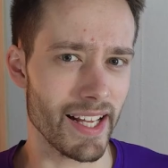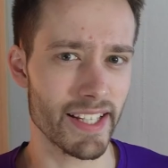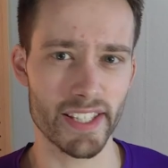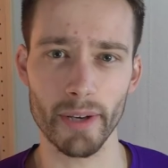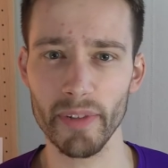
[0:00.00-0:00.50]

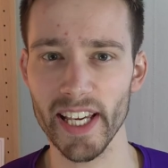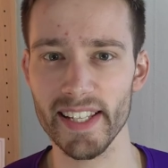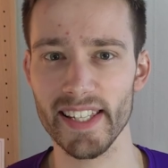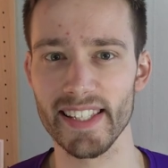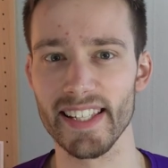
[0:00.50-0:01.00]
In some
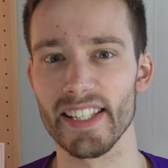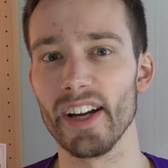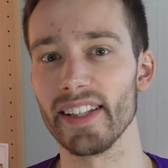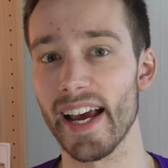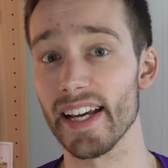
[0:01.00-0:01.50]
cases it's
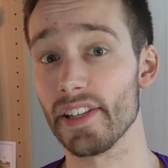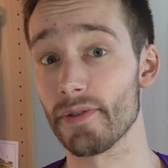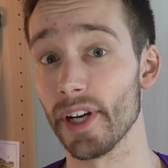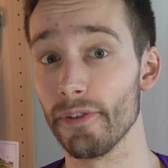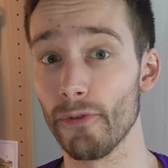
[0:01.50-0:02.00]
not as
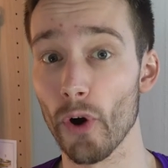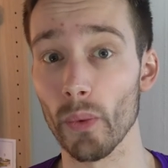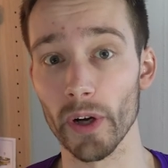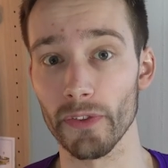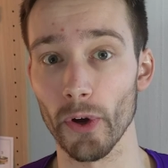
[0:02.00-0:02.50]

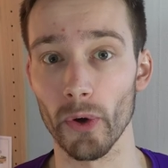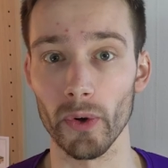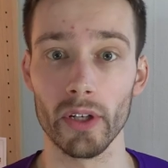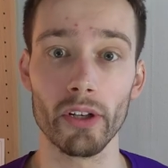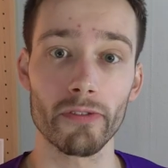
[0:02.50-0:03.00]
straightforward
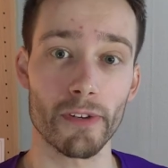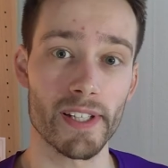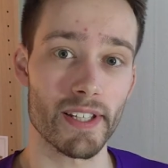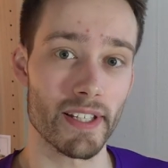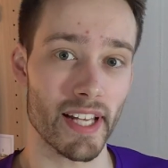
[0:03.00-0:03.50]
though. Look for
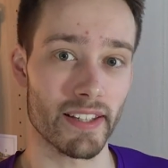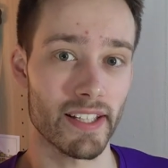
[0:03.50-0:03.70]
instance at